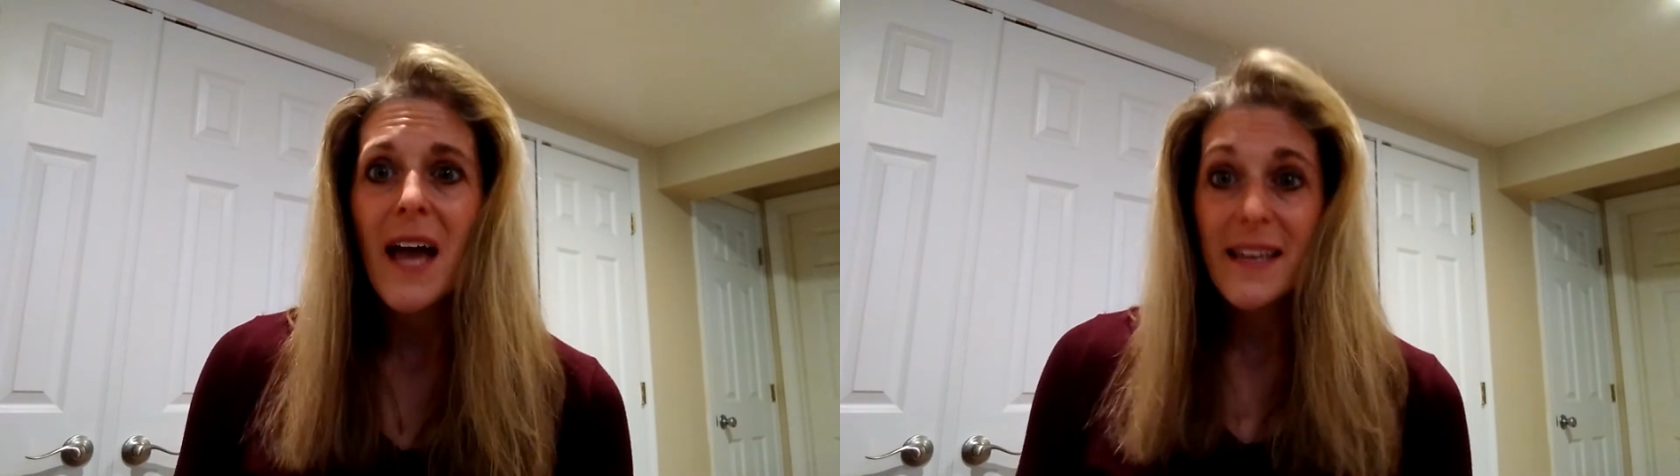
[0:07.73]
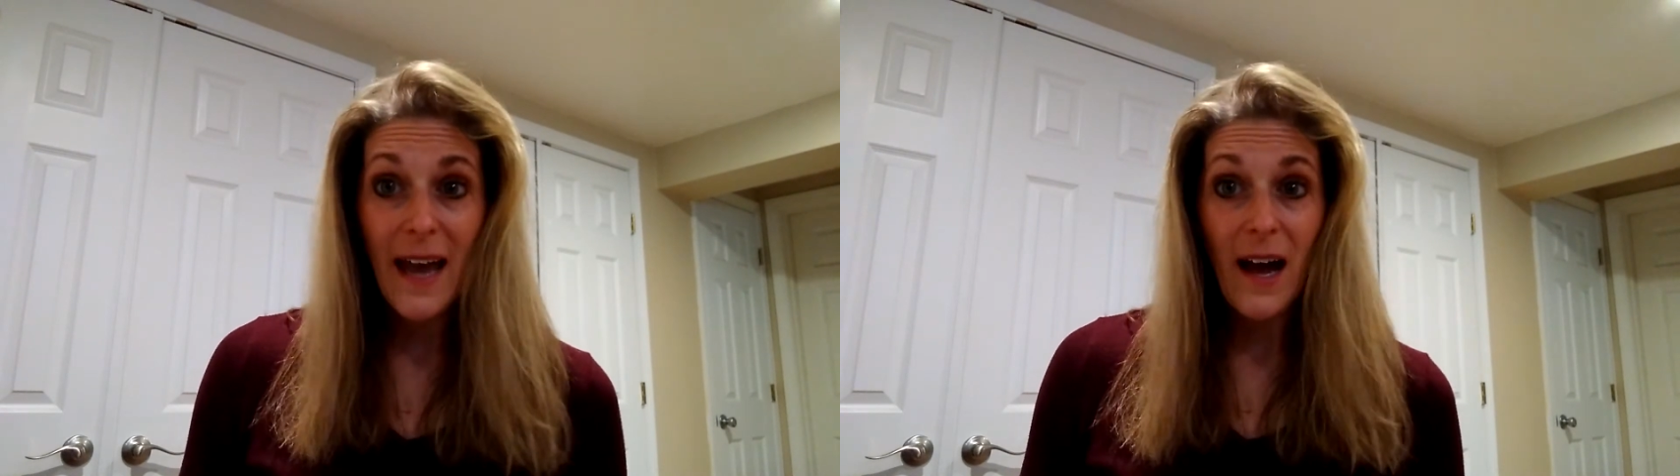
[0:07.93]

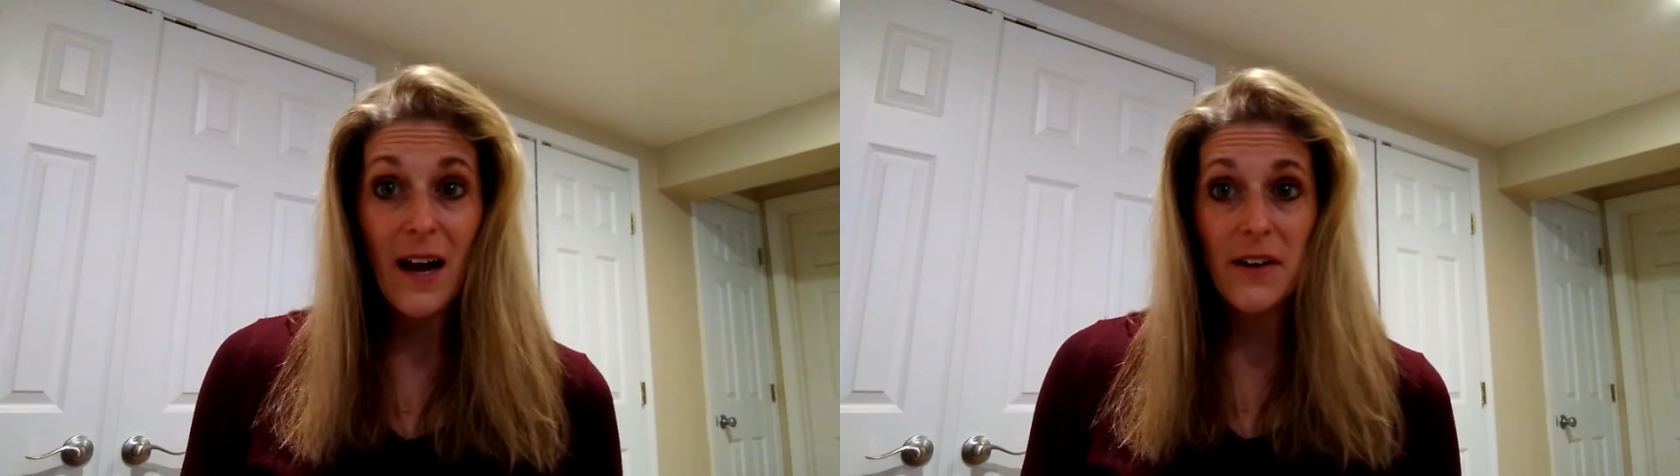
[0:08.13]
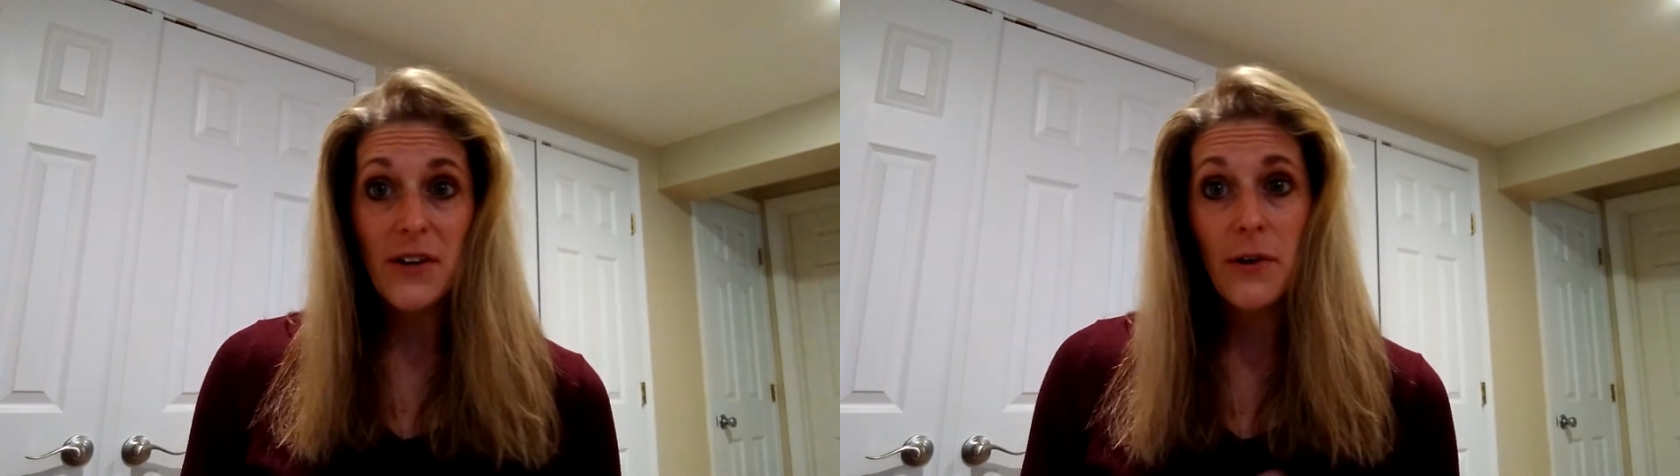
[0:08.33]

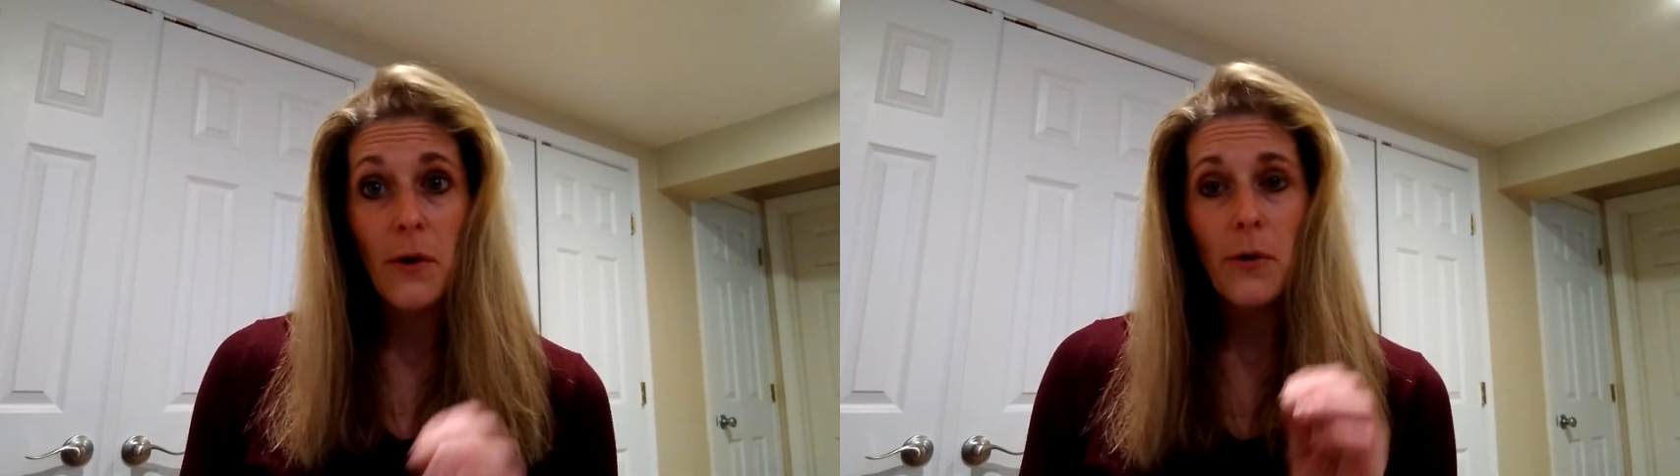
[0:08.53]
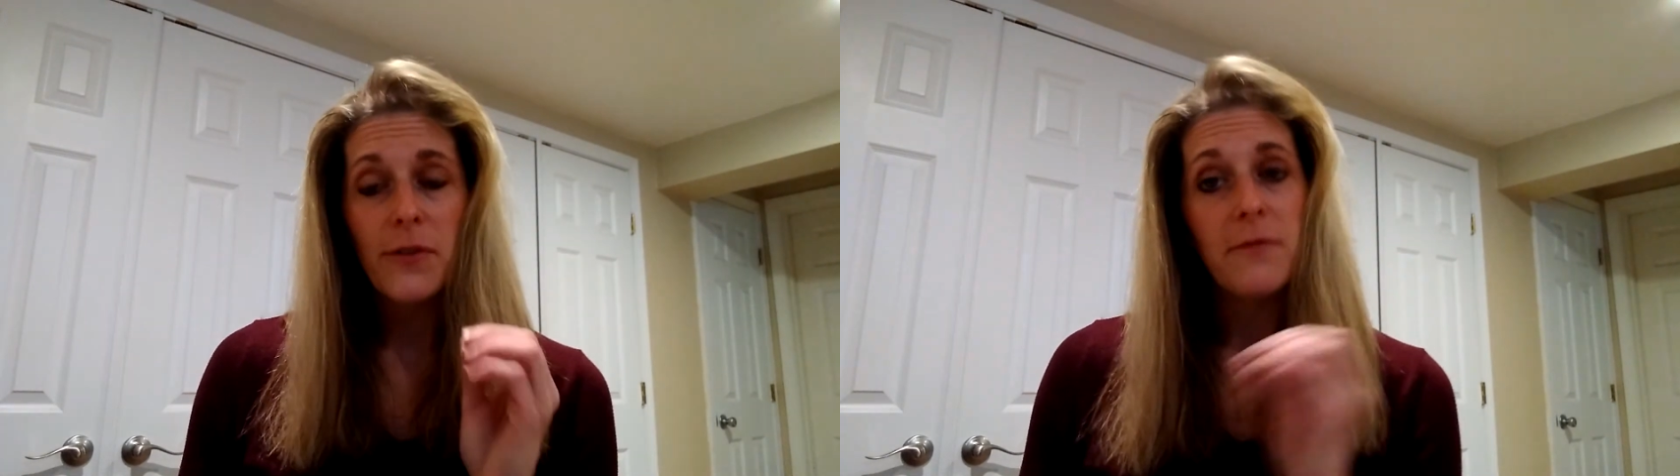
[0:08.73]
Yeah, you
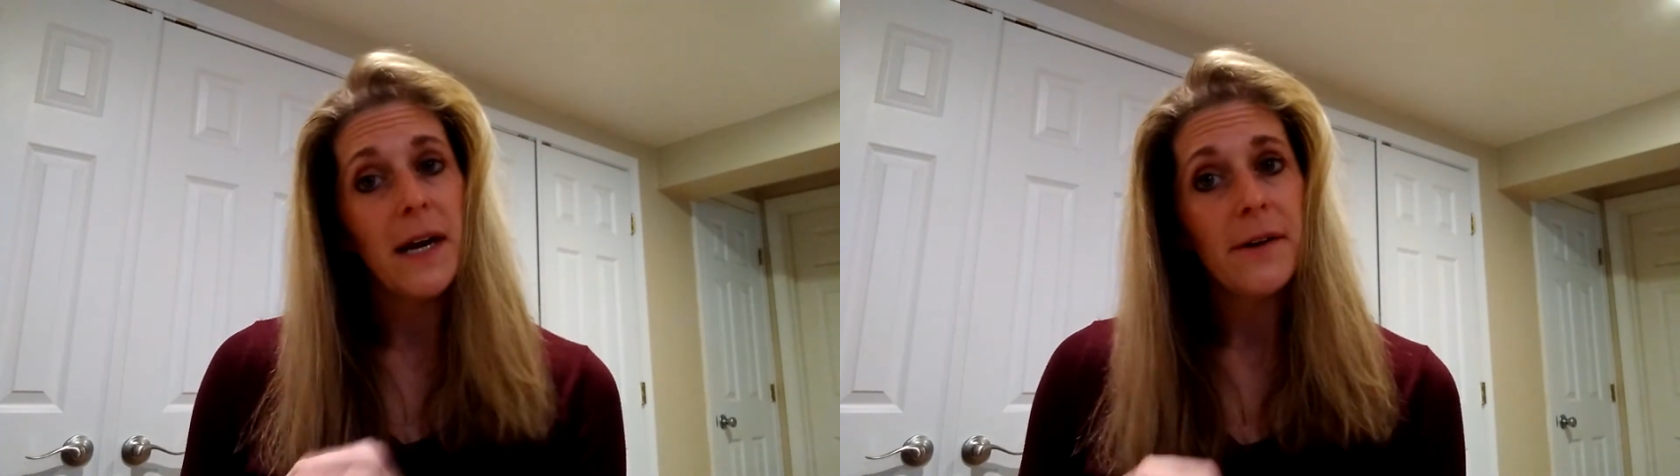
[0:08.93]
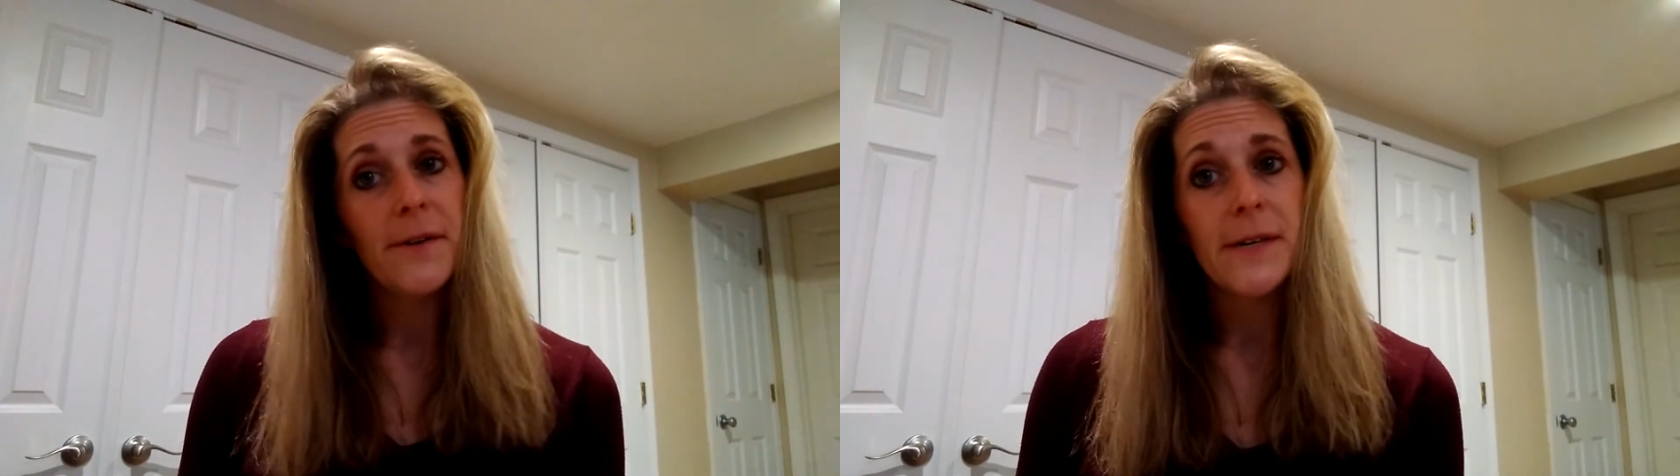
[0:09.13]
know, the
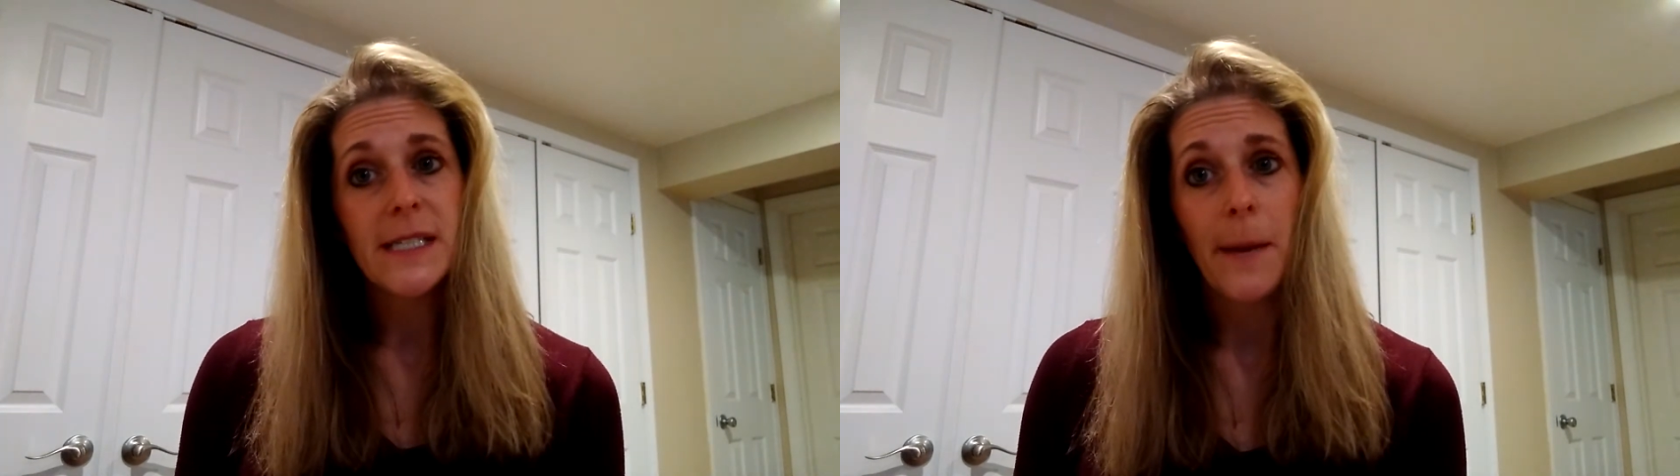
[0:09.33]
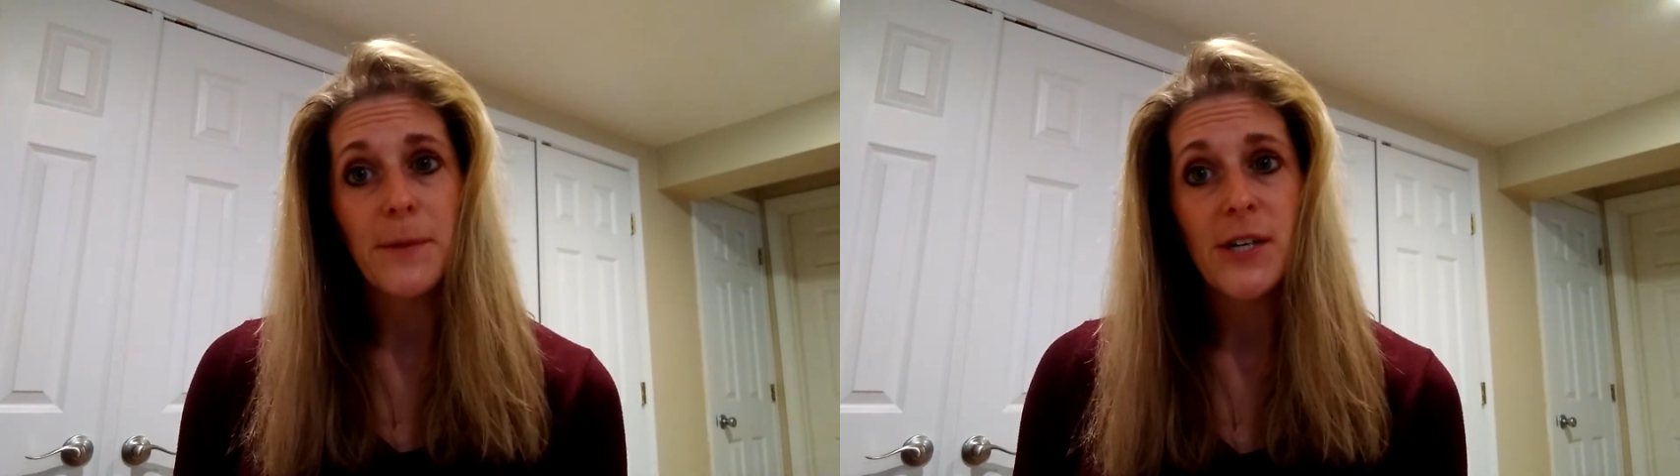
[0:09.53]
veterinary
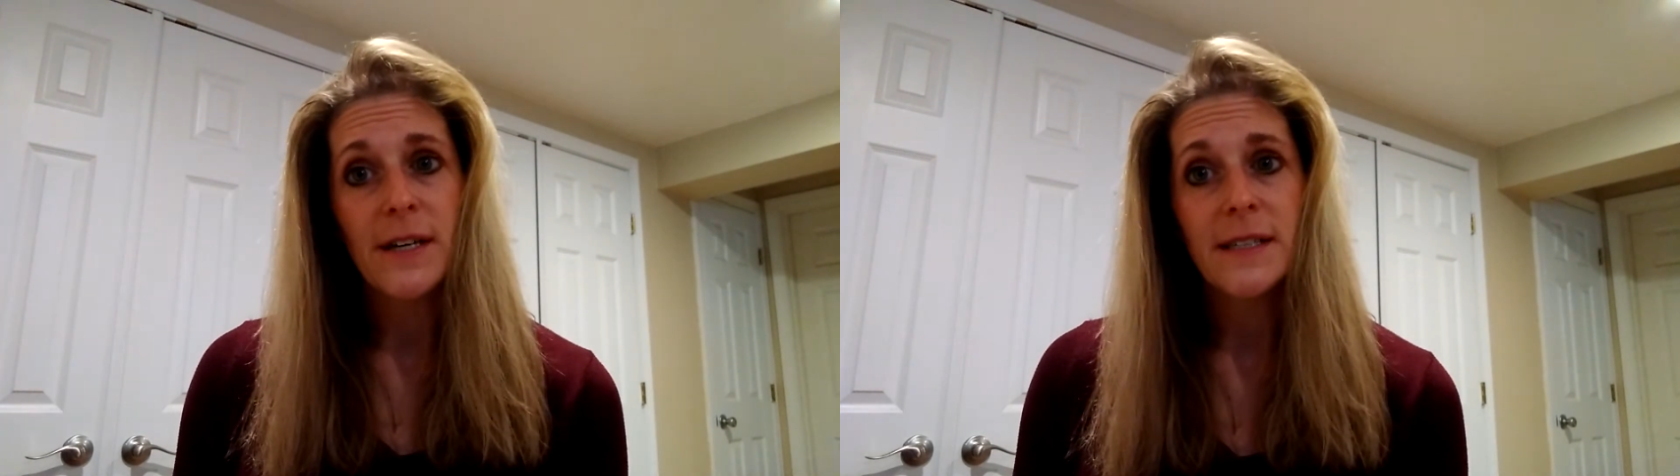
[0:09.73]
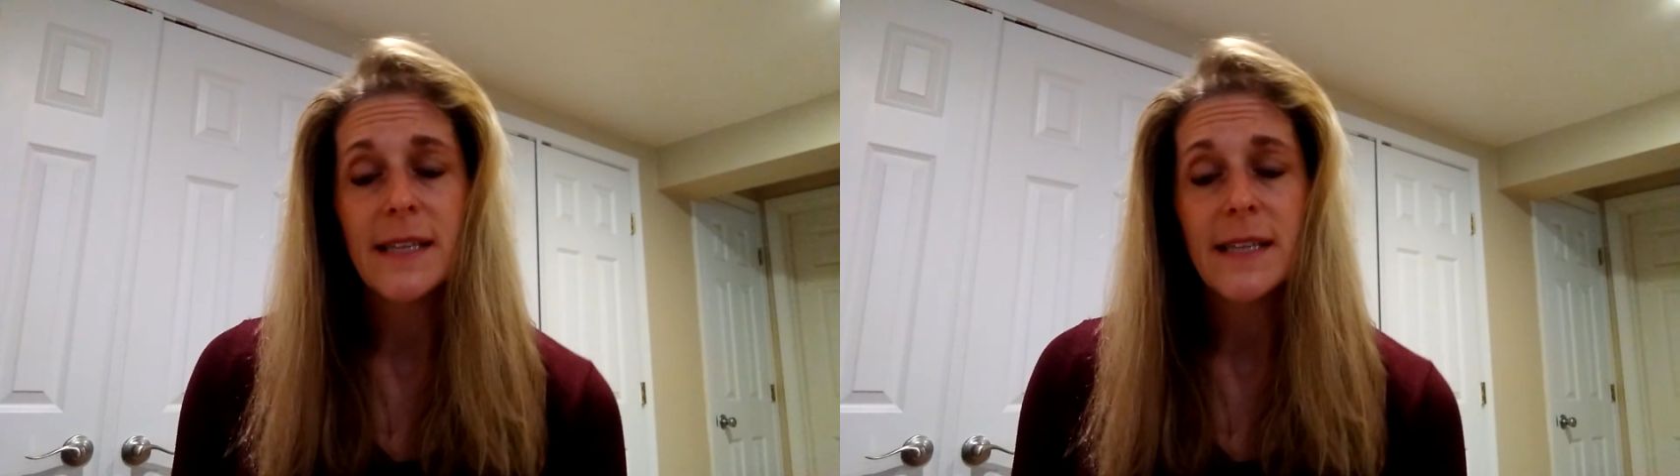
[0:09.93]
receptionists,